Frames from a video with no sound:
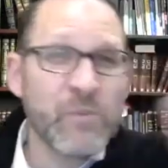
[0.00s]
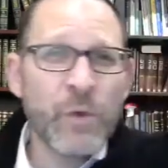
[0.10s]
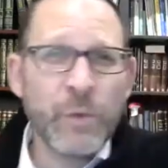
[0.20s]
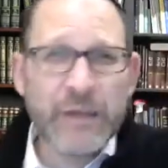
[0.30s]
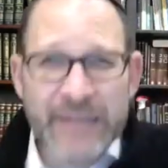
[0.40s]

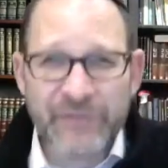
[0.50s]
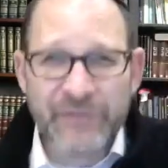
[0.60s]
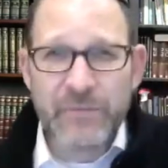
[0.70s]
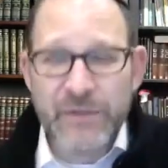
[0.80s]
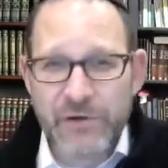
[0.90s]
we
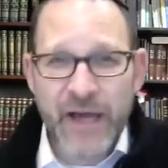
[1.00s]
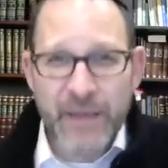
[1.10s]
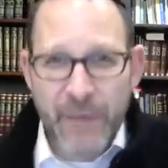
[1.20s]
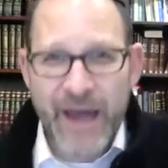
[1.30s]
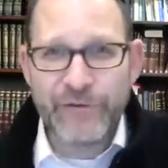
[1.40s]
left
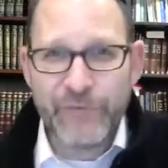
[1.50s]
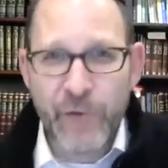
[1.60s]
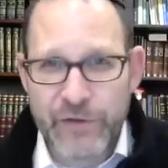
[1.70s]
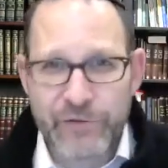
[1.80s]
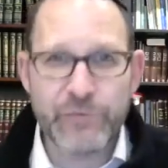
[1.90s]
Mitzrayim
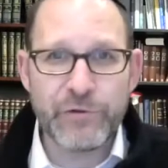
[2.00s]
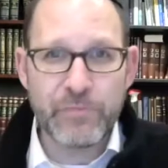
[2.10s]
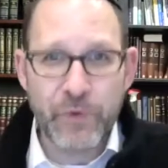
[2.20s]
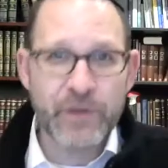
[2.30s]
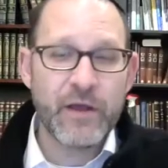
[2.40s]
halfway through the
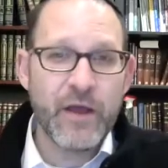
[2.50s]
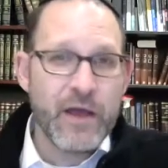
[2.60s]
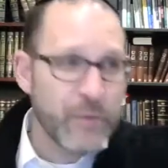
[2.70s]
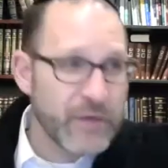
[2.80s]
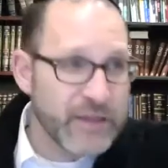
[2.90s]
book,
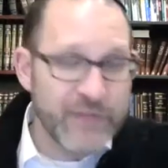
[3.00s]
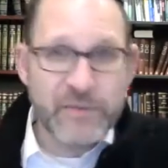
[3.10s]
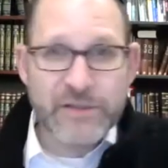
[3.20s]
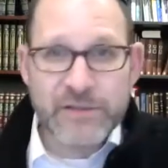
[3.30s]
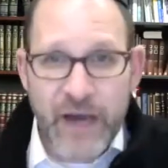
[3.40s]
we leave
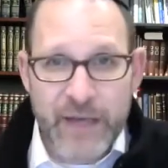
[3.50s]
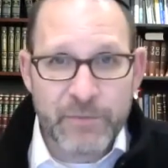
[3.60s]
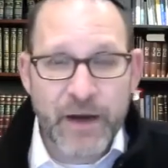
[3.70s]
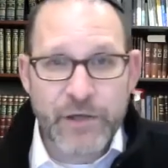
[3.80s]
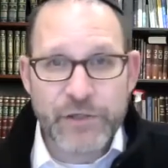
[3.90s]
Mitzrayim in
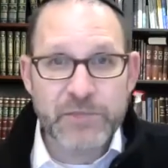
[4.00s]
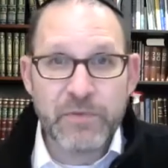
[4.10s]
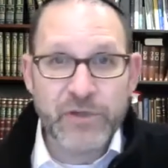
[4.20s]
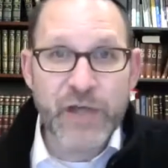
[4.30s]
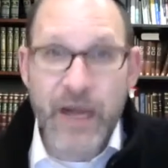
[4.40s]
Parshas
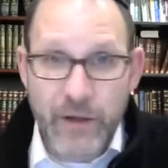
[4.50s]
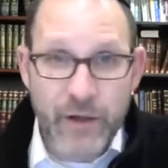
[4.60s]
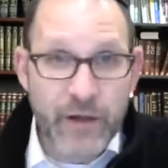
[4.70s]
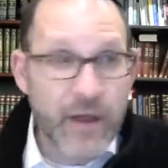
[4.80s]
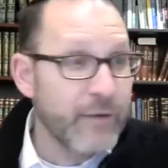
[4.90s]

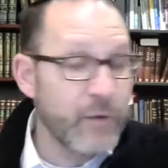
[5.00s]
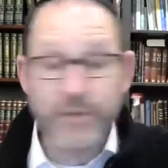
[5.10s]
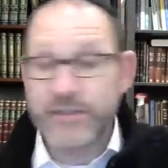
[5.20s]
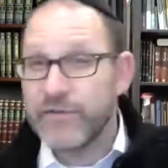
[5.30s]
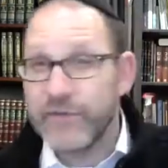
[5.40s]
B'Shalach, we
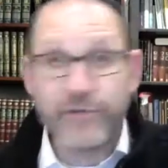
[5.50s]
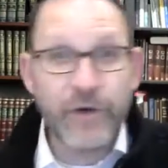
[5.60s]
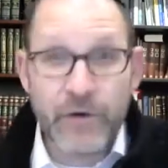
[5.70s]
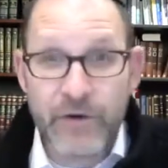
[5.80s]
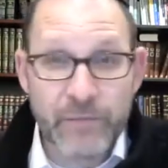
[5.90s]
receive the
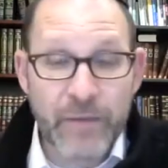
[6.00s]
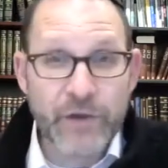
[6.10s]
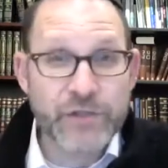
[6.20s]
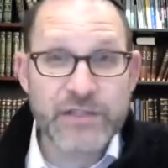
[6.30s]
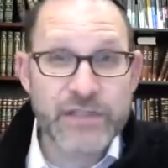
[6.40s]
Torah in
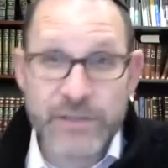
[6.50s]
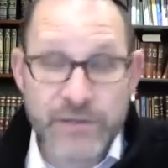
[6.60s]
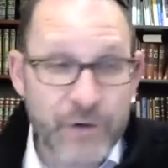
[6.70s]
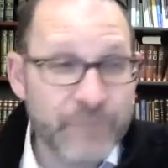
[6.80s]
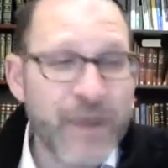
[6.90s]
Parshas
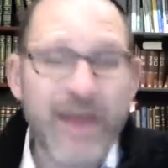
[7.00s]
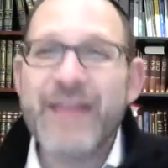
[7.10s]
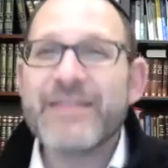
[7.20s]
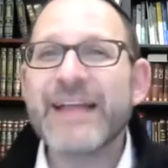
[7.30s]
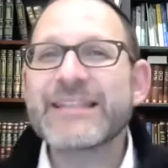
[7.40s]
Yisro,
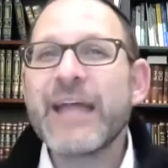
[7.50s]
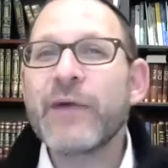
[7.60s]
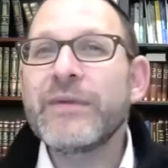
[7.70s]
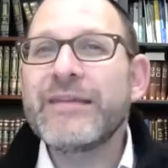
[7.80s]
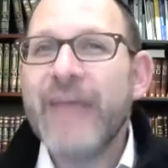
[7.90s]
that's not
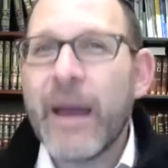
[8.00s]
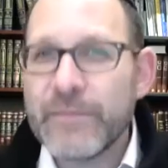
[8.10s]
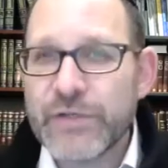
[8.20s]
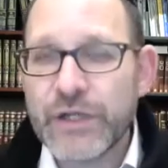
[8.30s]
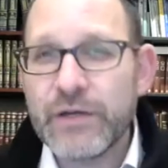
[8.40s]

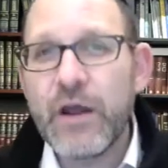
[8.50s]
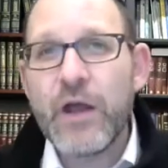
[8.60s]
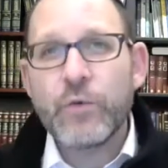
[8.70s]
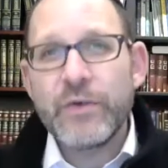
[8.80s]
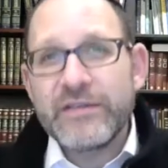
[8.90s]
redemption.
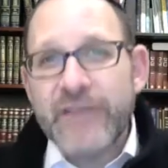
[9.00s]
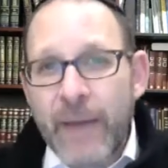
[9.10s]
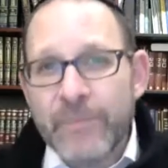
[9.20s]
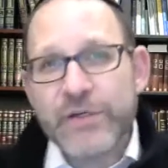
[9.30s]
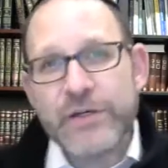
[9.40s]

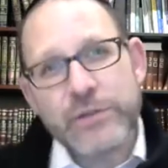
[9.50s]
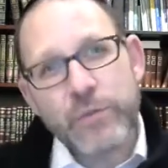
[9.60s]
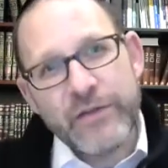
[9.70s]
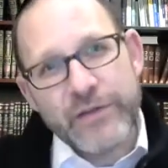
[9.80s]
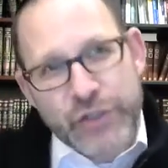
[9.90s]
Redemption is
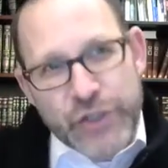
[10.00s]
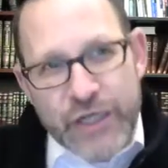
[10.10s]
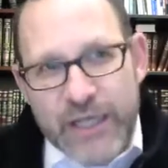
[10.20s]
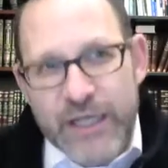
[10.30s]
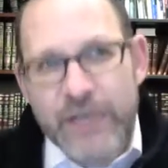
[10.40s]
when the
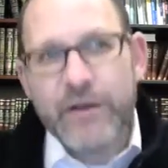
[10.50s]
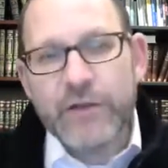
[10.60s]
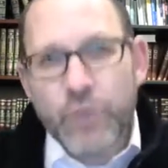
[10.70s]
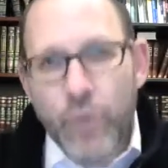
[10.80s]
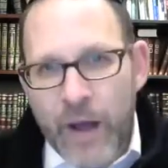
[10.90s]
Shechina
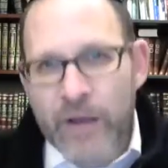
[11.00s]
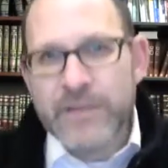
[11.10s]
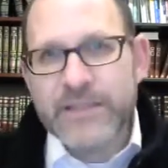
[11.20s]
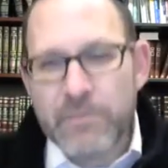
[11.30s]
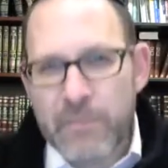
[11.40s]

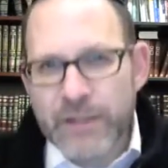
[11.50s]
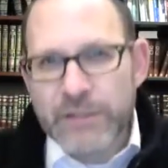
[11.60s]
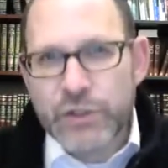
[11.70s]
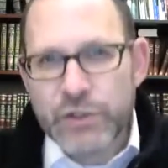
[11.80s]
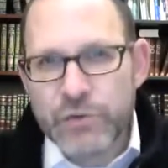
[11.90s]
dwells
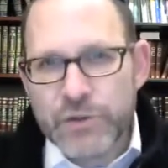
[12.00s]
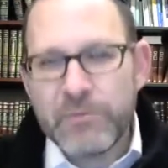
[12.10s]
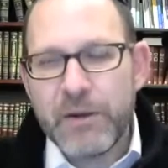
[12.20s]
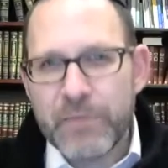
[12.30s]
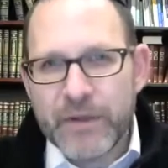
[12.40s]
amongst the Jewish
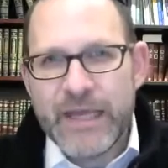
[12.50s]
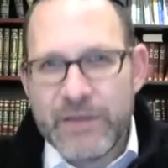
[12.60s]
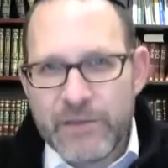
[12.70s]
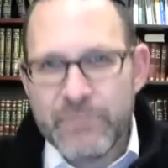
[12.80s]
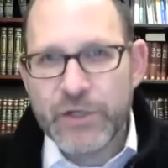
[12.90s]
people
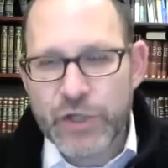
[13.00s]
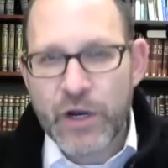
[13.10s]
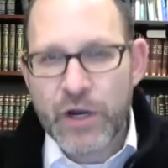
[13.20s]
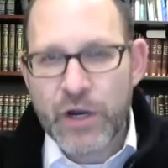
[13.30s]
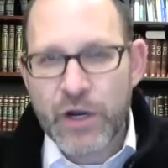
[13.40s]
in the
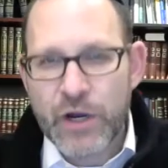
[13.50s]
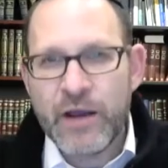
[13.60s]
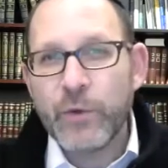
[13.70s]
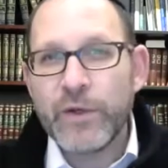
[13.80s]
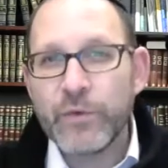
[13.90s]

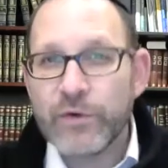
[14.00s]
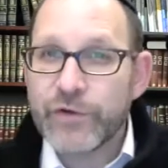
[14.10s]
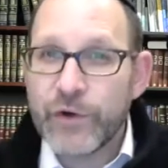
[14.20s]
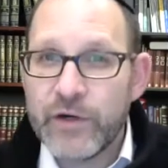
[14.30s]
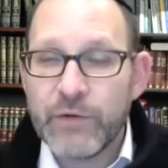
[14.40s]
Mishkan, and
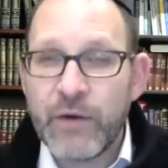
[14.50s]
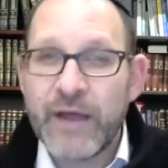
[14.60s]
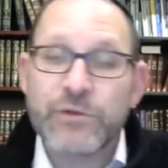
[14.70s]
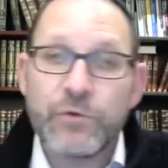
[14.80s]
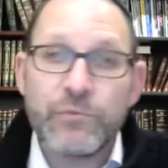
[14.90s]
we return, he
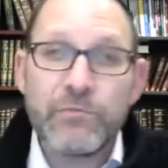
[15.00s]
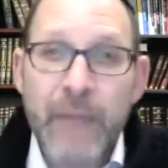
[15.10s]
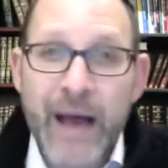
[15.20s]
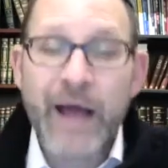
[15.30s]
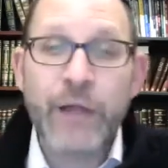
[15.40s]
writes, to
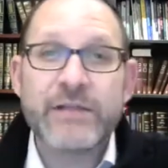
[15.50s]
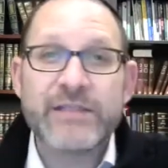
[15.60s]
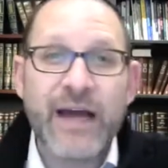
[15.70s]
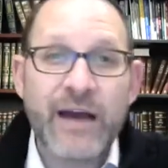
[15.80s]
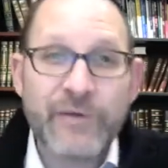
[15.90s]

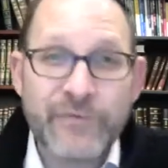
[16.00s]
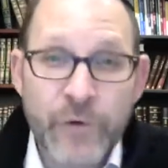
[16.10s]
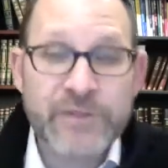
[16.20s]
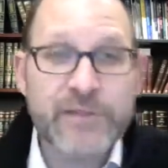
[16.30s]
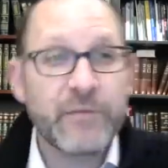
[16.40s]
Ma'alos
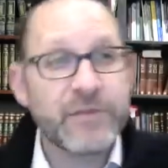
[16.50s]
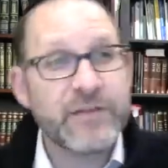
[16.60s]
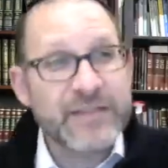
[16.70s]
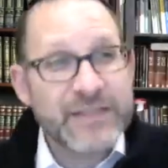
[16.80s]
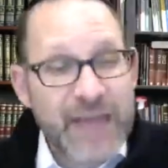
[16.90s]
Avosam,
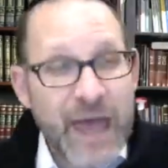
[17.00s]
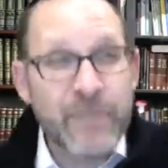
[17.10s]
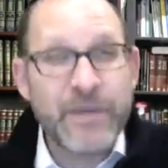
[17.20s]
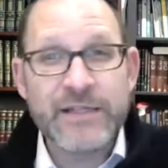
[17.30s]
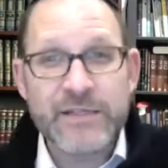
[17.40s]
to this
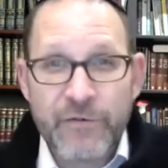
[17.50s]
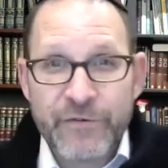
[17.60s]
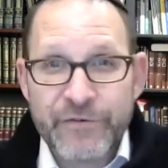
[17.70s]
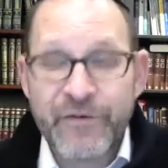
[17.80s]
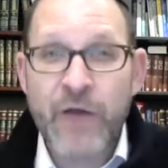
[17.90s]
eminence of
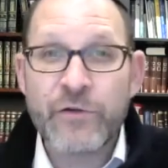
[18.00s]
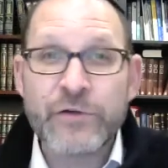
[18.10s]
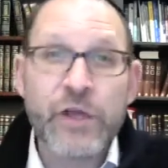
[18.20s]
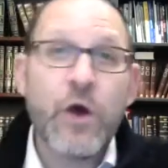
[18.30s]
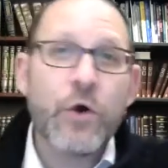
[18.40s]
the
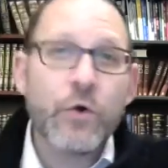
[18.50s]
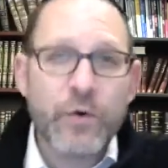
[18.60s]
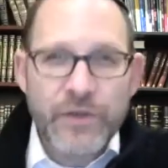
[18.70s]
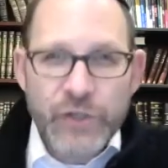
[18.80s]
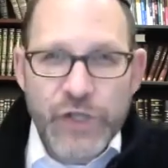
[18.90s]
fathers who
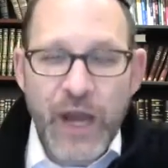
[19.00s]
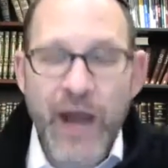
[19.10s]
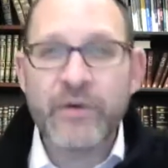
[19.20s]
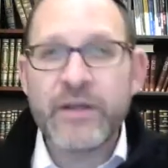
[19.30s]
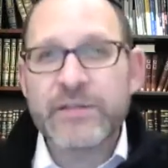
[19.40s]
were the
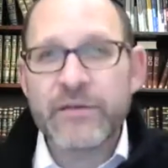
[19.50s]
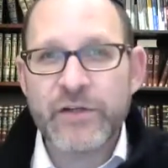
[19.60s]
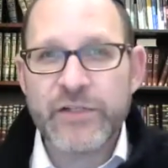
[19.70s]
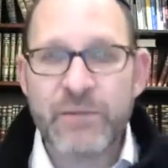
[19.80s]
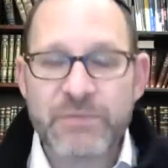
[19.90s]
chariots of
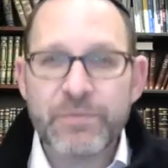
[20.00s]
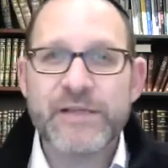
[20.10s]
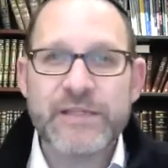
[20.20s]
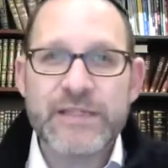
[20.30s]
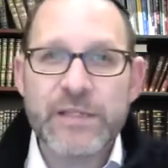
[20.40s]
Hashem's
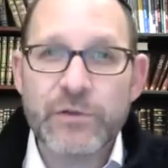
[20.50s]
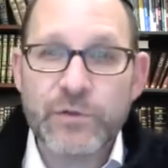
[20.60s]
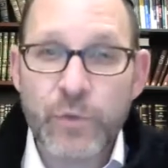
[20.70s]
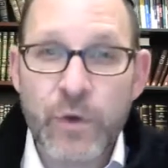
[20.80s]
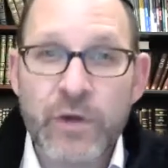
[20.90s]
presence in
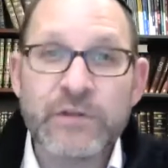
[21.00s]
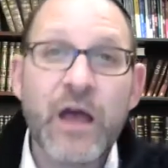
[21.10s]
this world.